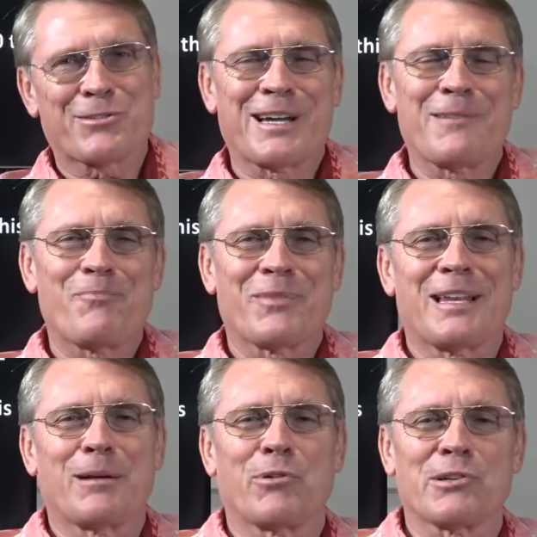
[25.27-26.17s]
okay?
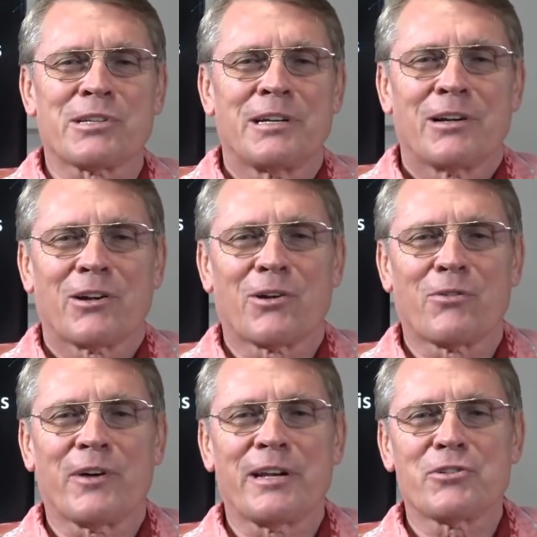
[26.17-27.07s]
The liberals,
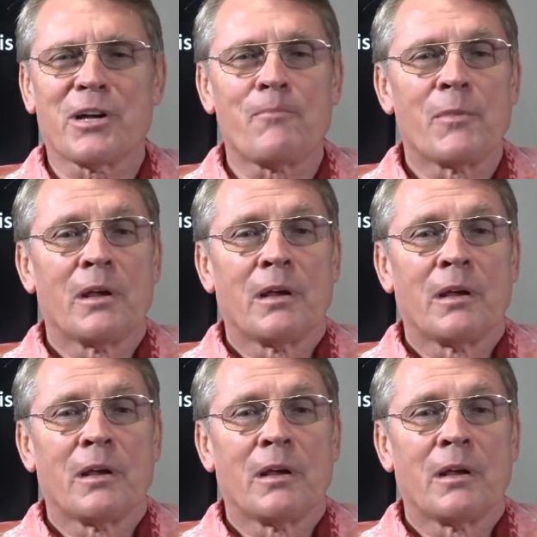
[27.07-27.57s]
go find a job.